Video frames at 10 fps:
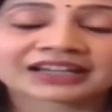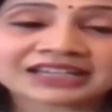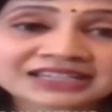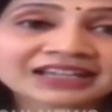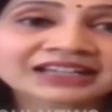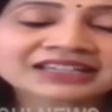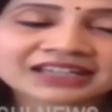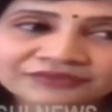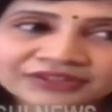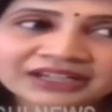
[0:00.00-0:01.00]
It can
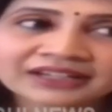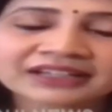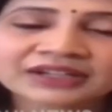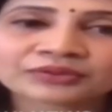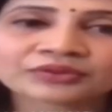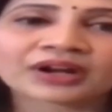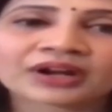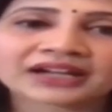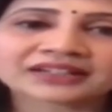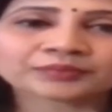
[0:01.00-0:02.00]
definitely,
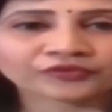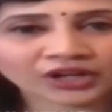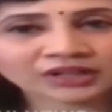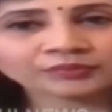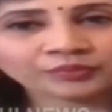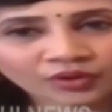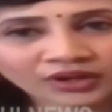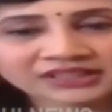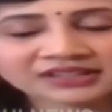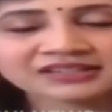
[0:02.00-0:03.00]
at one
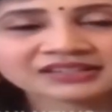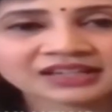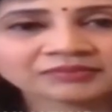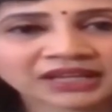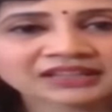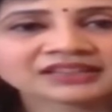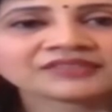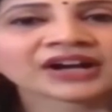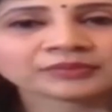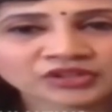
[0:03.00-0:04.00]
point, it can make the
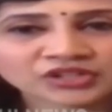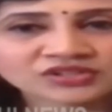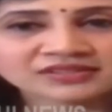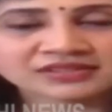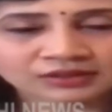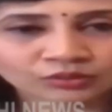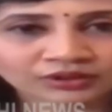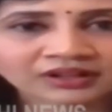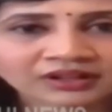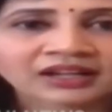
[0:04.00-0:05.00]
vibrations
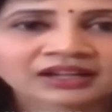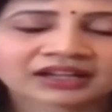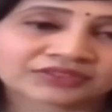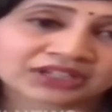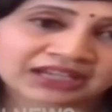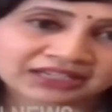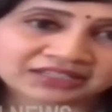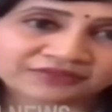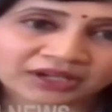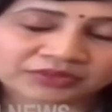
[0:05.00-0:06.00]
lower if the
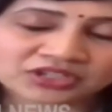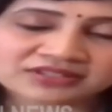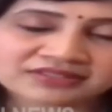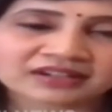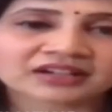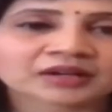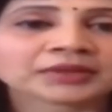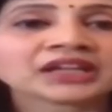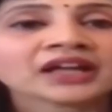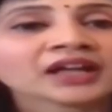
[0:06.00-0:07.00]
negative vibrations are
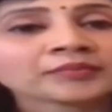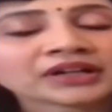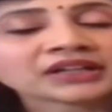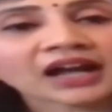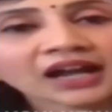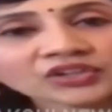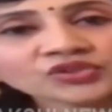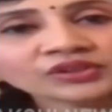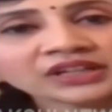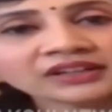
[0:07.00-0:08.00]
coming. But
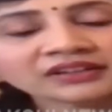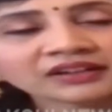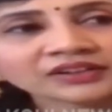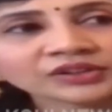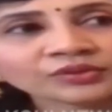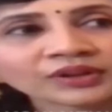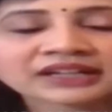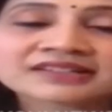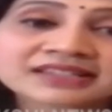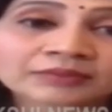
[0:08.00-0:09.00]
actually, it
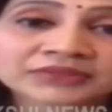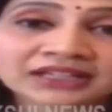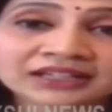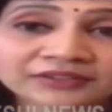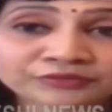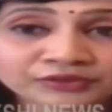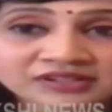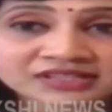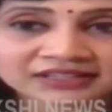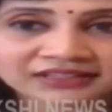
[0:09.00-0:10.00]
is something like
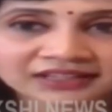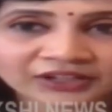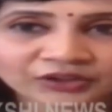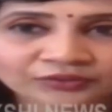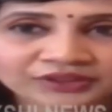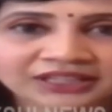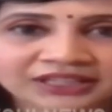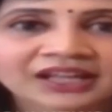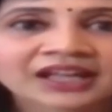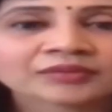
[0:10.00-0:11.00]
first aid kind of a
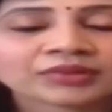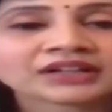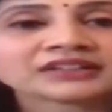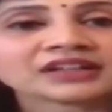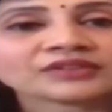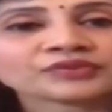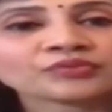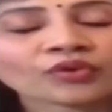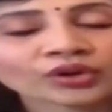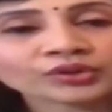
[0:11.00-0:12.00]
thing. But if
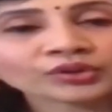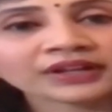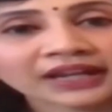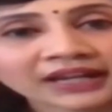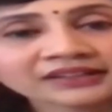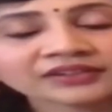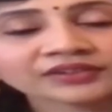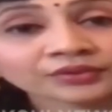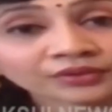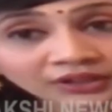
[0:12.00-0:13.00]
you want to get
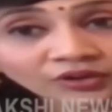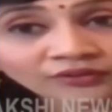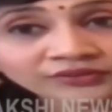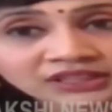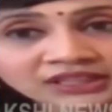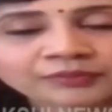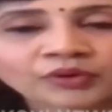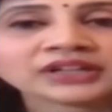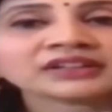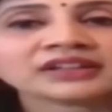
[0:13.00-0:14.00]
rid of the tea
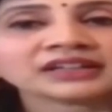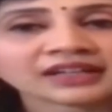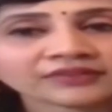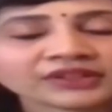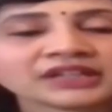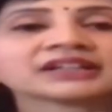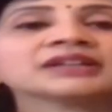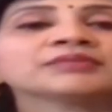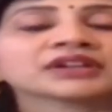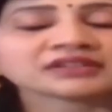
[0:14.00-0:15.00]
point, then
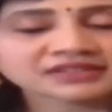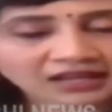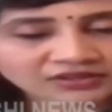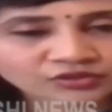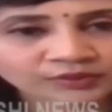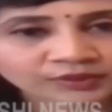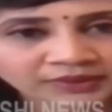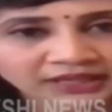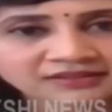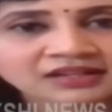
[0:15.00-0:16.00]
definitely mirrors has to be
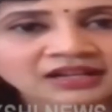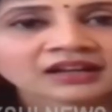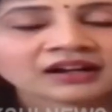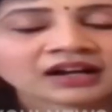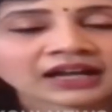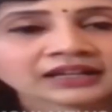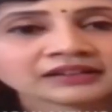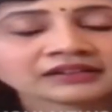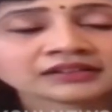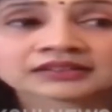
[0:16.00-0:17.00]
placed, and
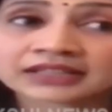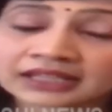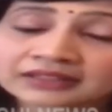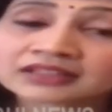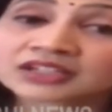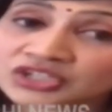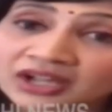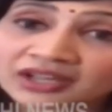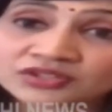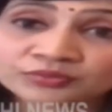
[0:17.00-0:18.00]
then the dasha
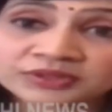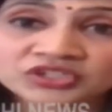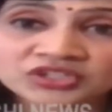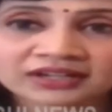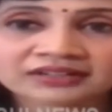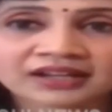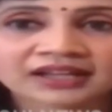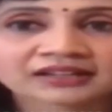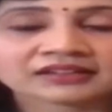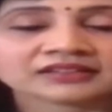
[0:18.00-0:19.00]
has to be checked,
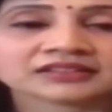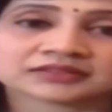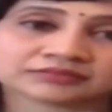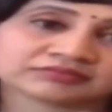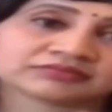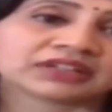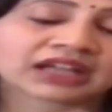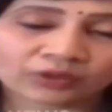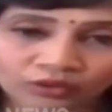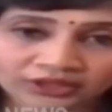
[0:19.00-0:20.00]
and
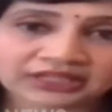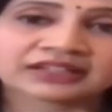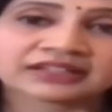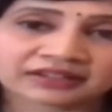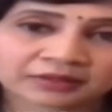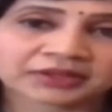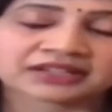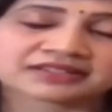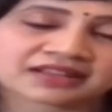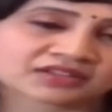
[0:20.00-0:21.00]
accordingly, the
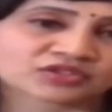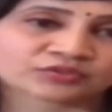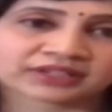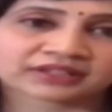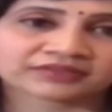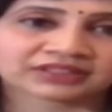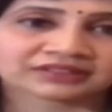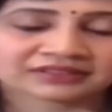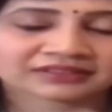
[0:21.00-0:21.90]
remedies has to be given.